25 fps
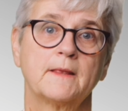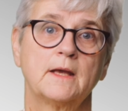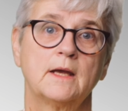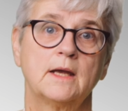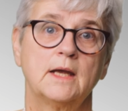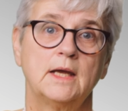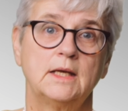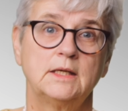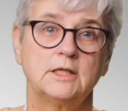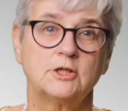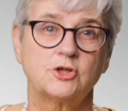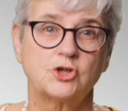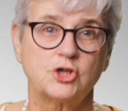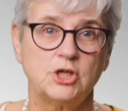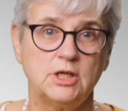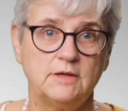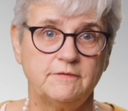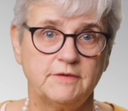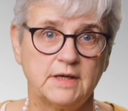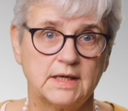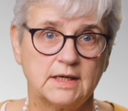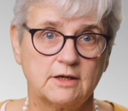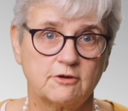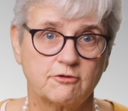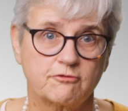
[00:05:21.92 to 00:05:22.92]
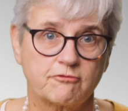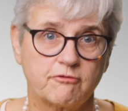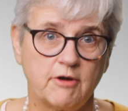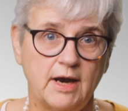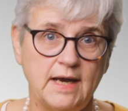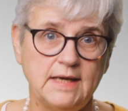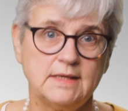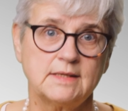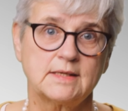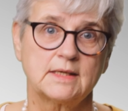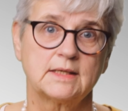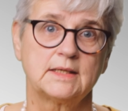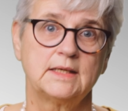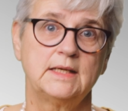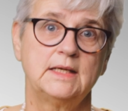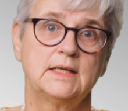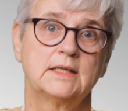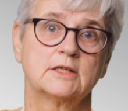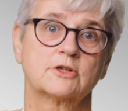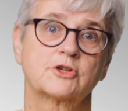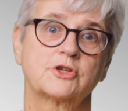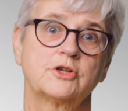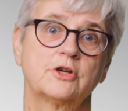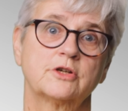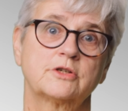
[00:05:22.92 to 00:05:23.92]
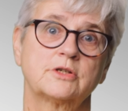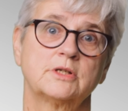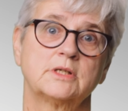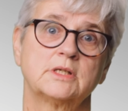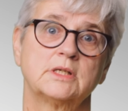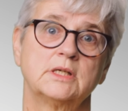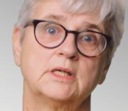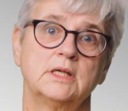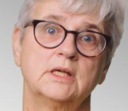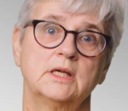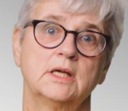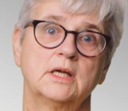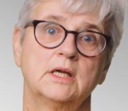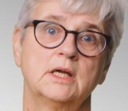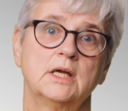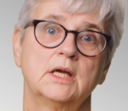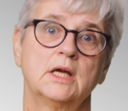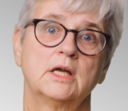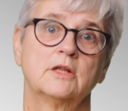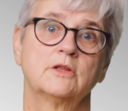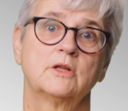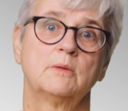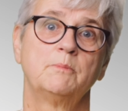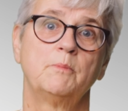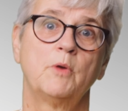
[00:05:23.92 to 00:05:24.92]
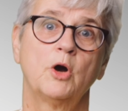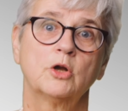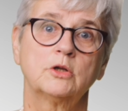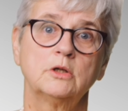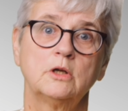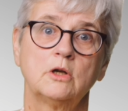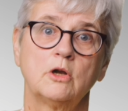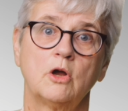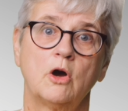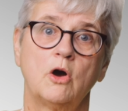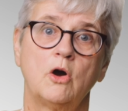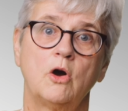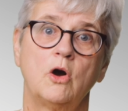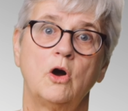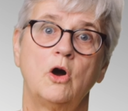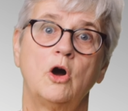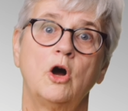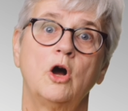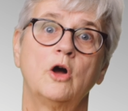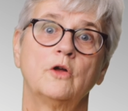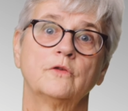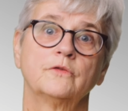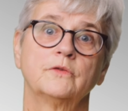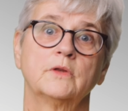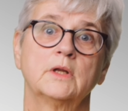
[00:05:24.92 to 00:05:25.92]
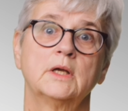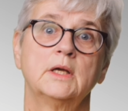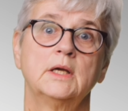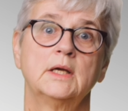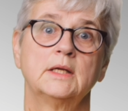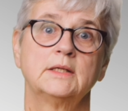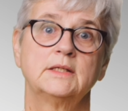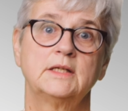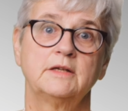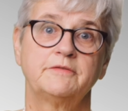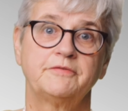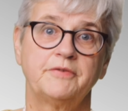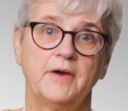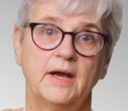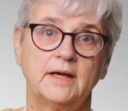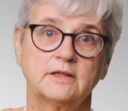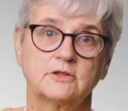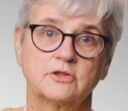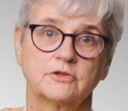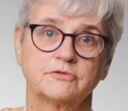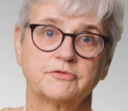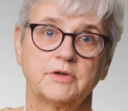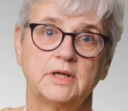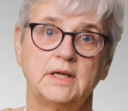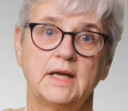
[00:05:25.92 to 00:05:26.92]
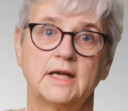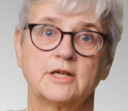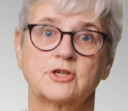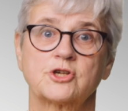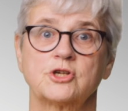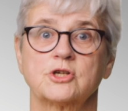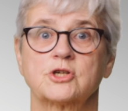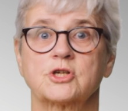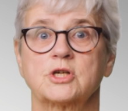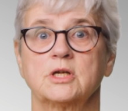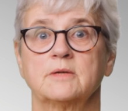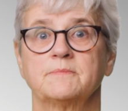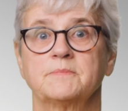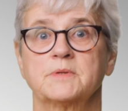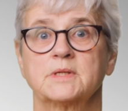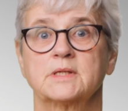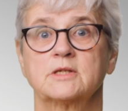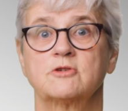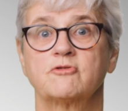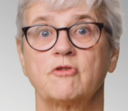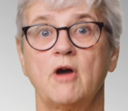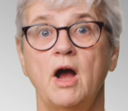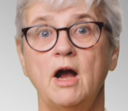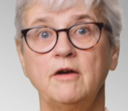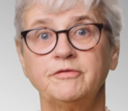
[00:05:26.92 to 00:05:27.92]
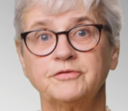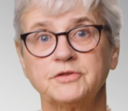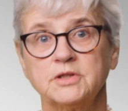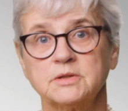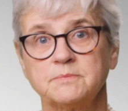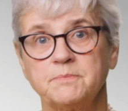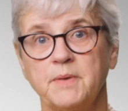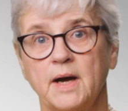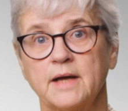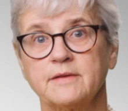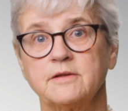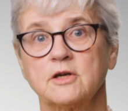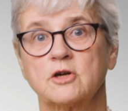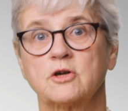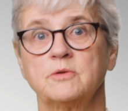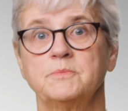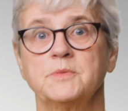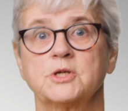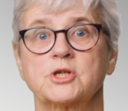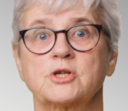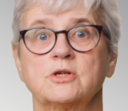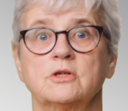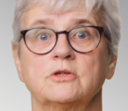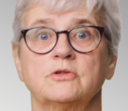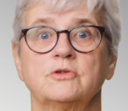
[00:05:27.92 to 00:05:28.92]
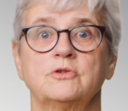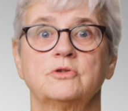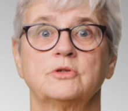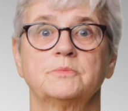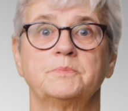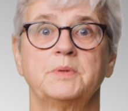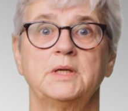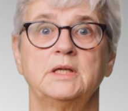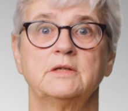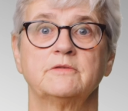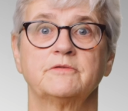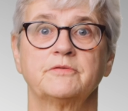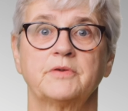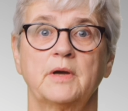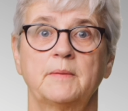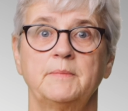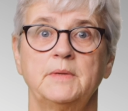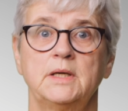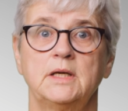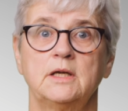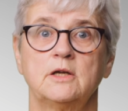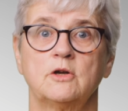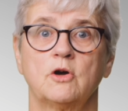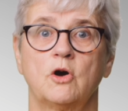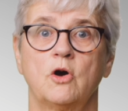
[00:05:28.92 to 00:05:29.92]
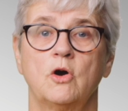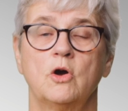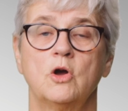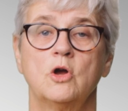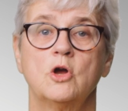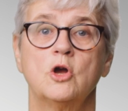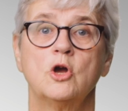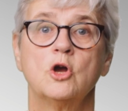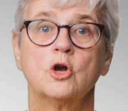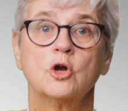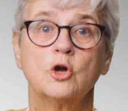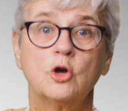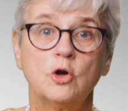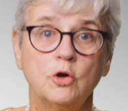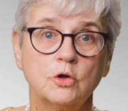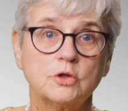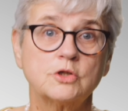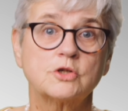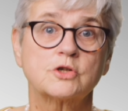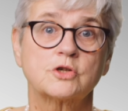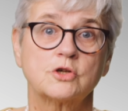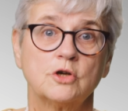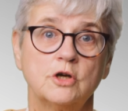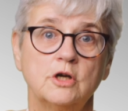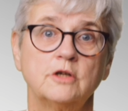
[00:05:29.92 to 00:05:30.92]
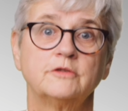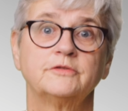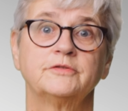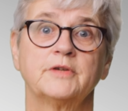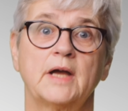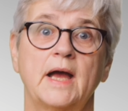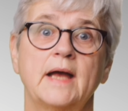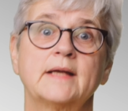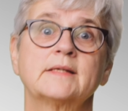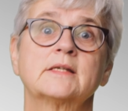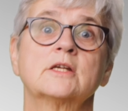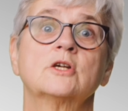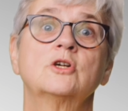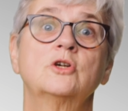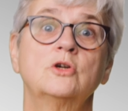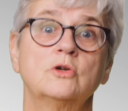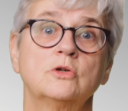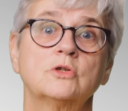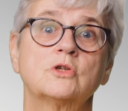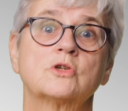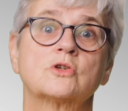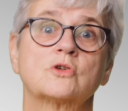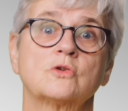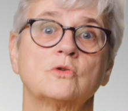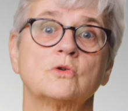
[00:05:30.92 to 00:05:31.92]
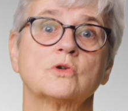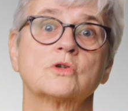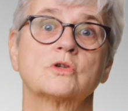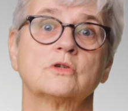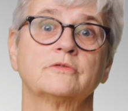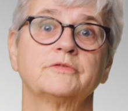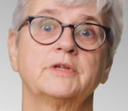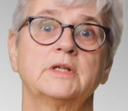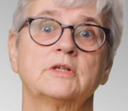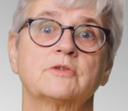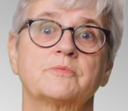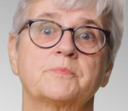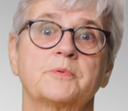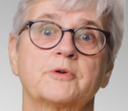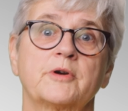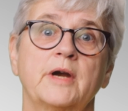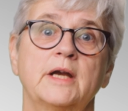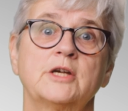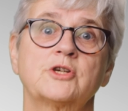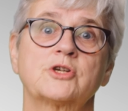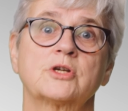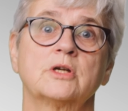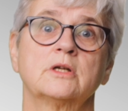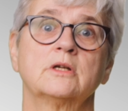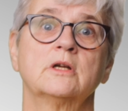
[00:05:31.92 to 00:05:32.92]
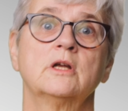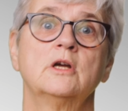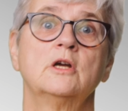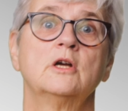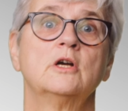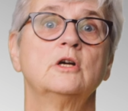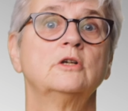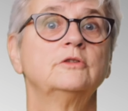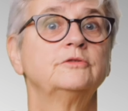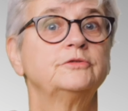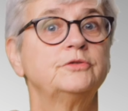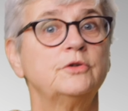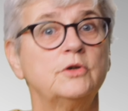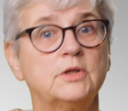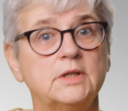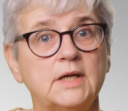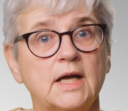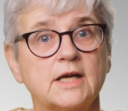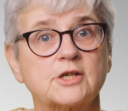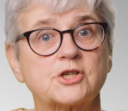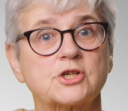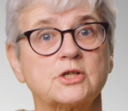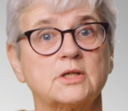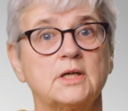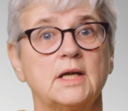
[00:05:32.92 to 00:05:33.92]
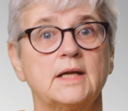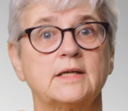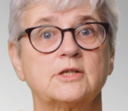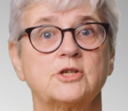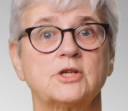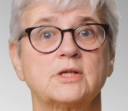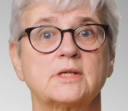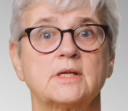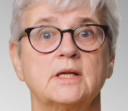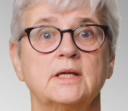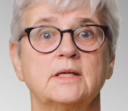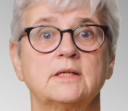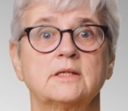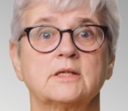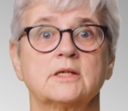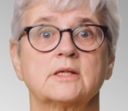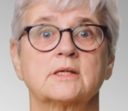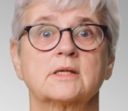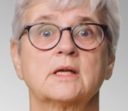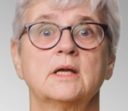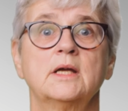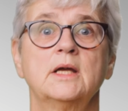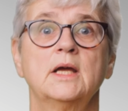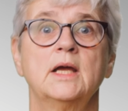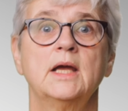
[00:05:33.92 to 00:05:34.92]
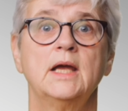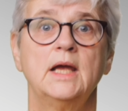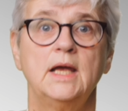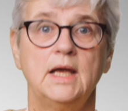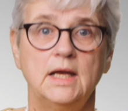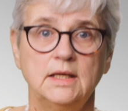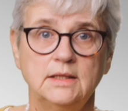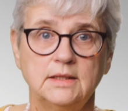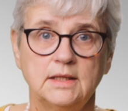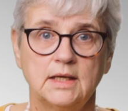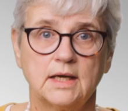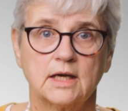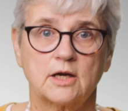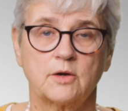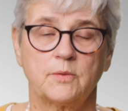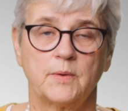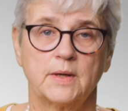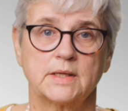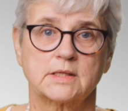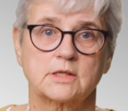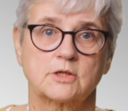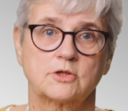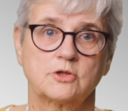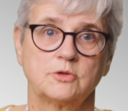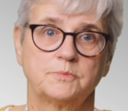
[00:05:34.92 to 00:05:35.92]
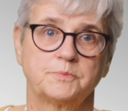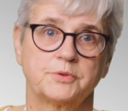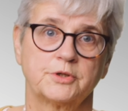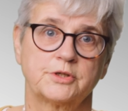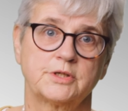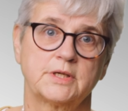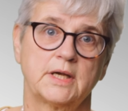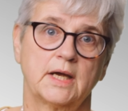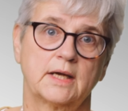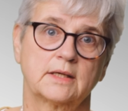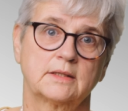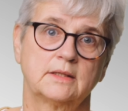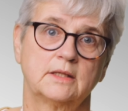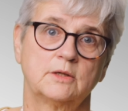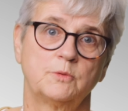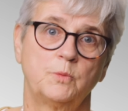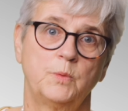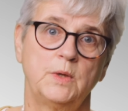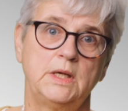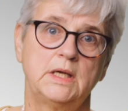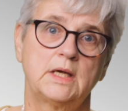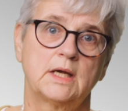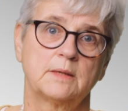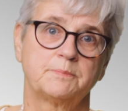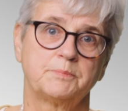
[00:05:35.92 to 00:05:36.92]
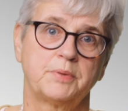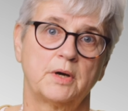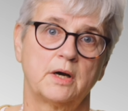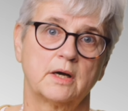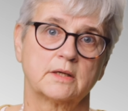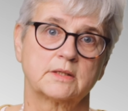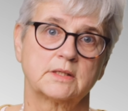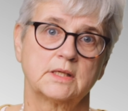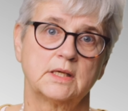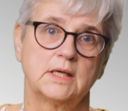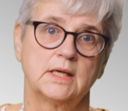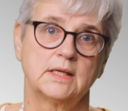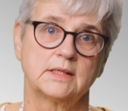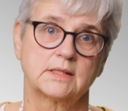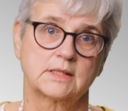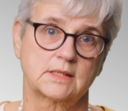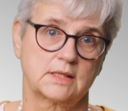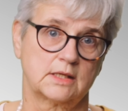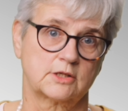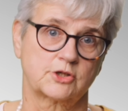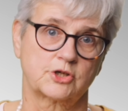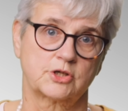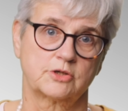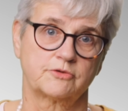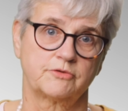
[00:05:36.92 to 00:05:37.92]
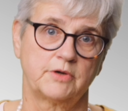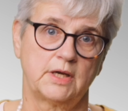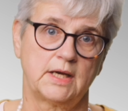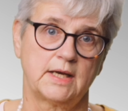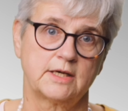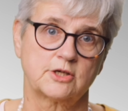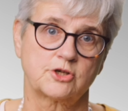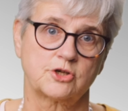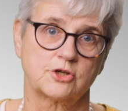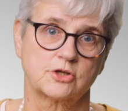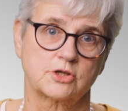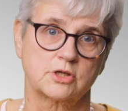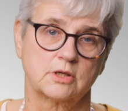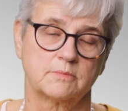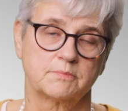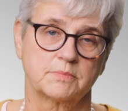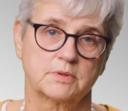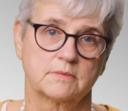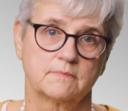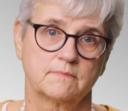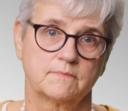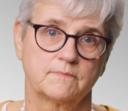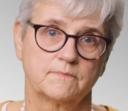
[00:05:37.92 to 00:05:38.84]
In achieving greater legal certainty, the model law on de facto relationships drafted by the Commission on European Family Law could serve as a good source of inspiration for national legislators in their quest to protect the weaker party in such a relationship.